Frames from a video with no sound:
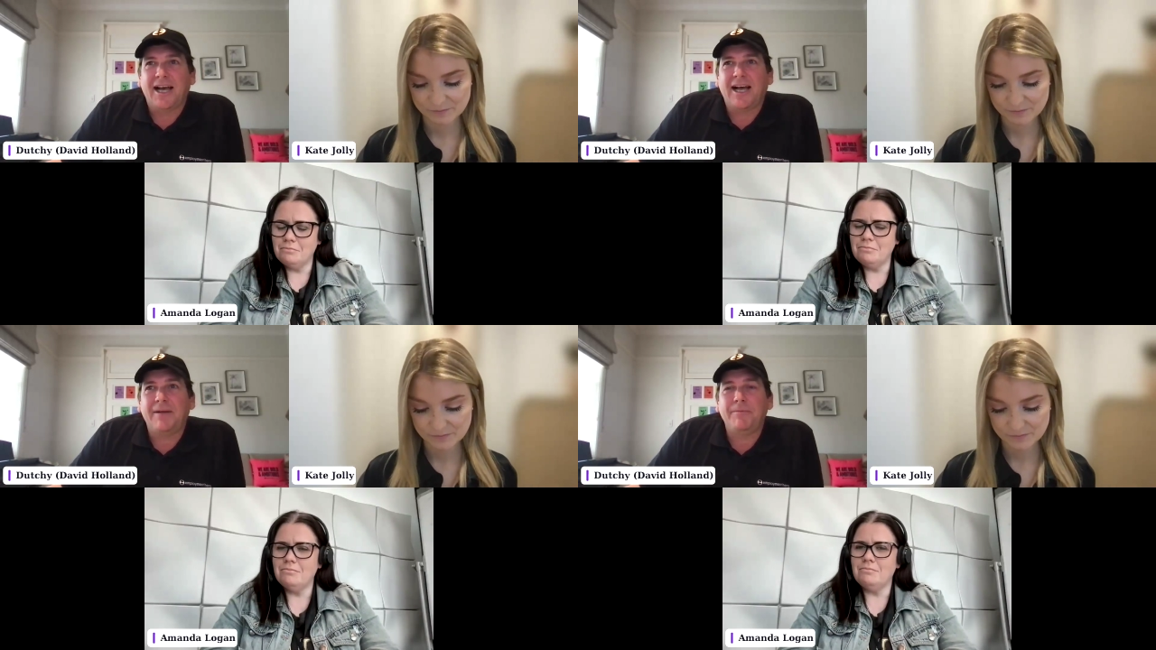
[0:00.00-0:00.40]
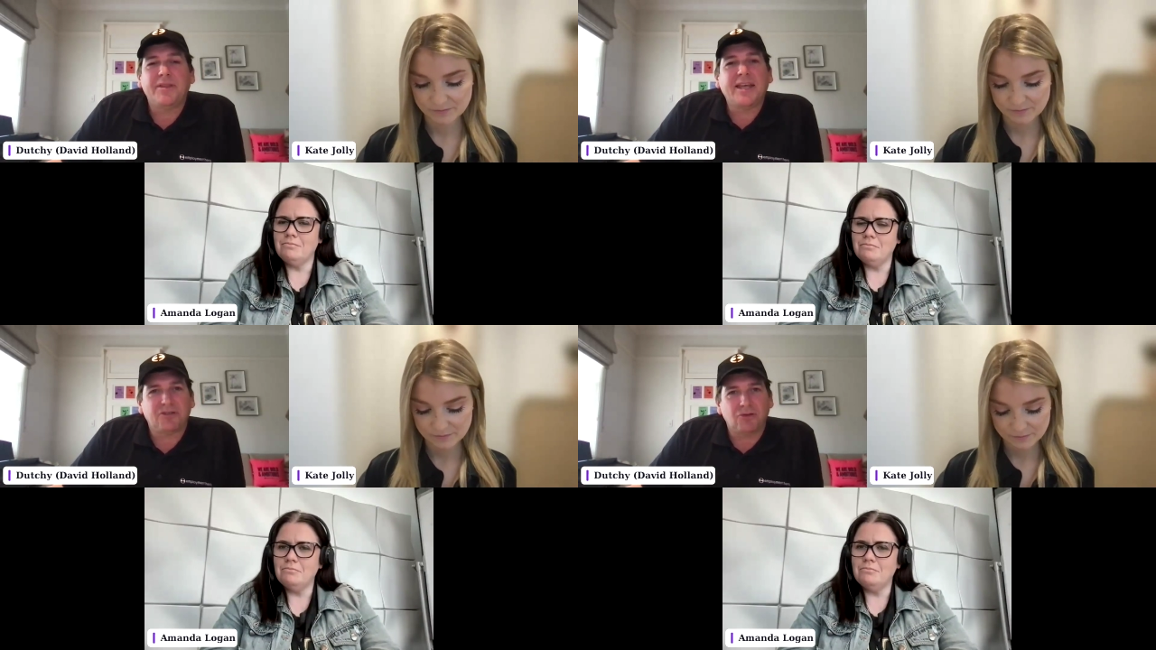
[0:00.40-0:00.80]

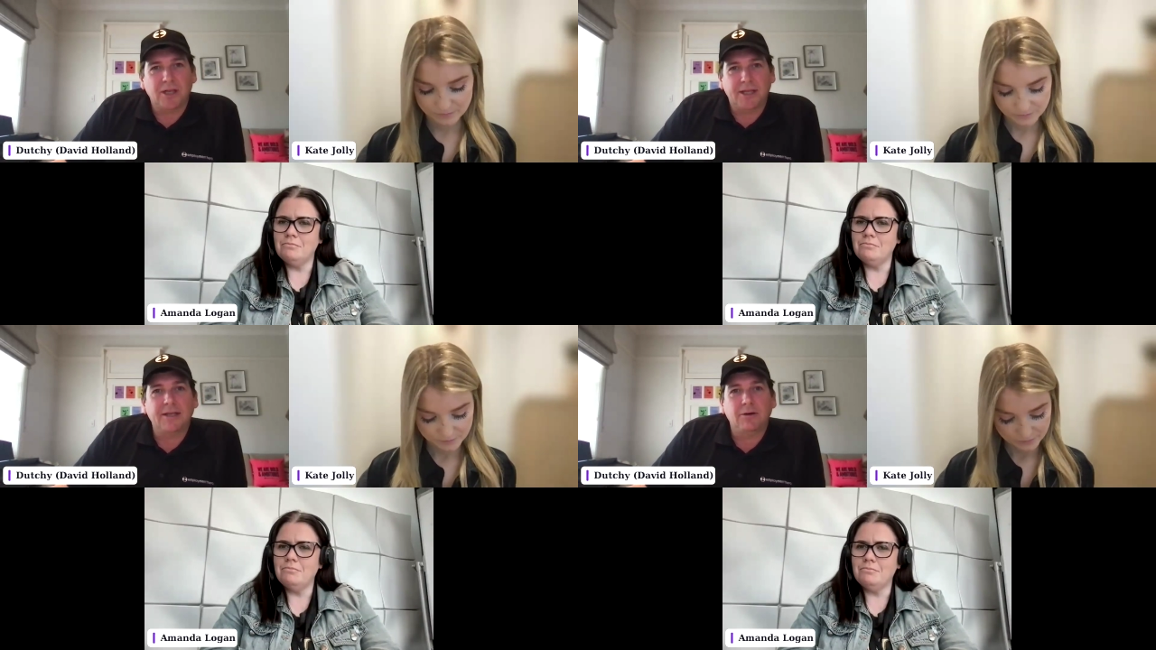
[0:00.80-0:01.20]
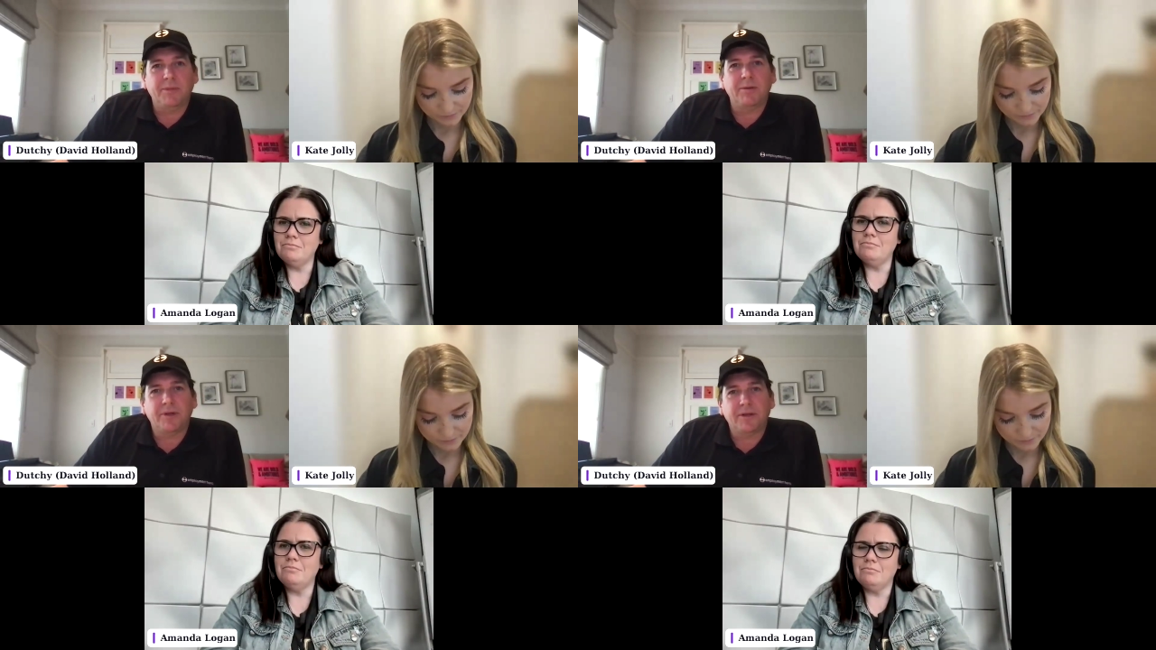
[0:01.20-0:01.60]
Speaker 1: um, they're struggling a
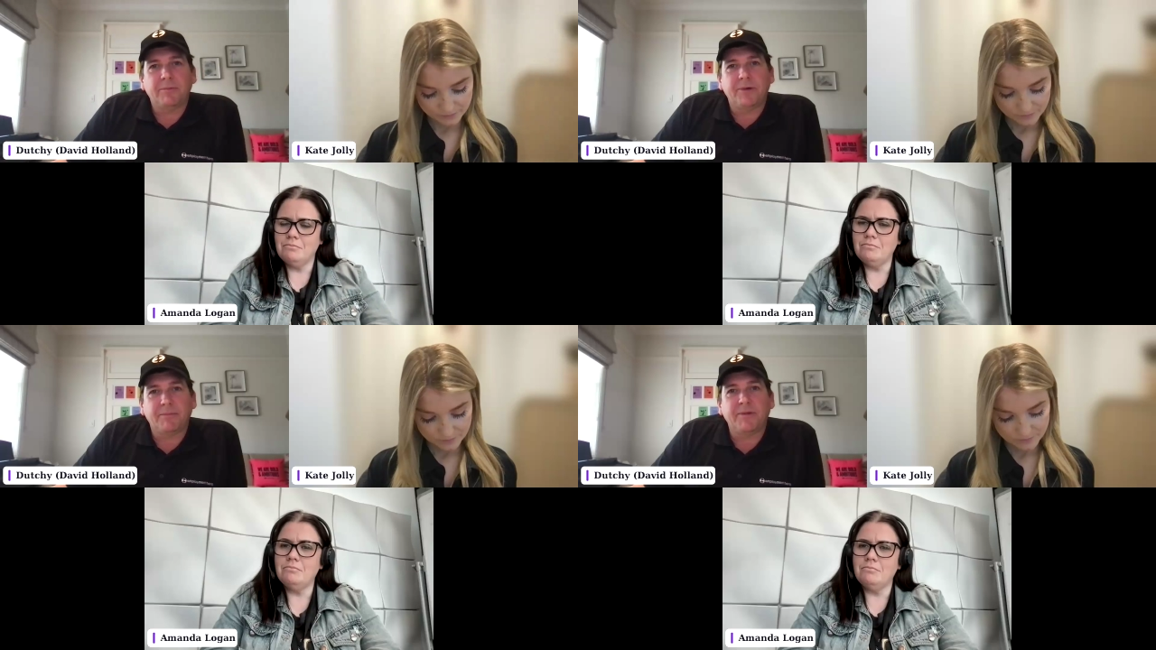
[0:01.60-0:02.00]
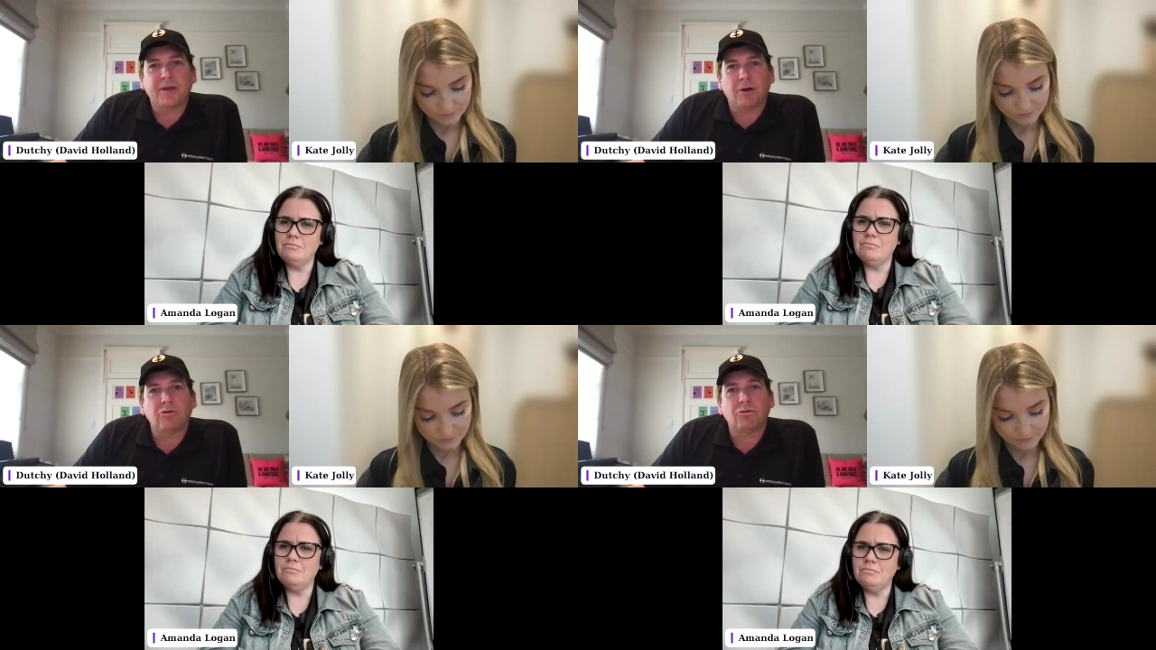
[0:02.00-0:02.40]
little bit with, with
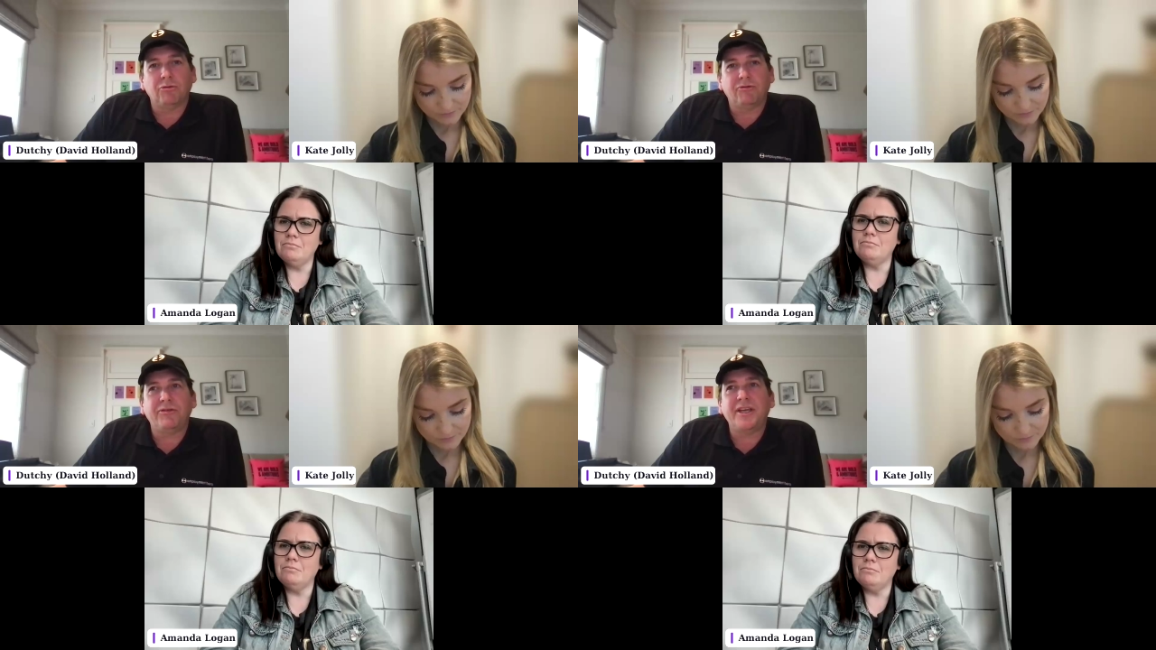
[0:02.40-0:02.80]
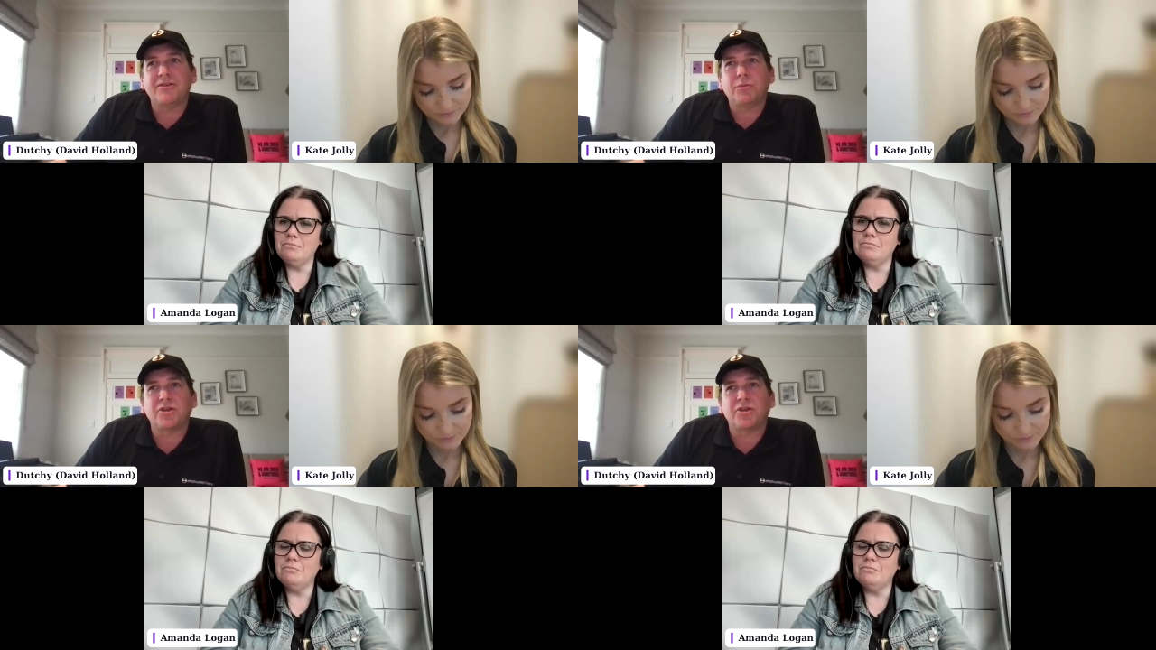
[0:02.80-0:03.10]
with cultural fit,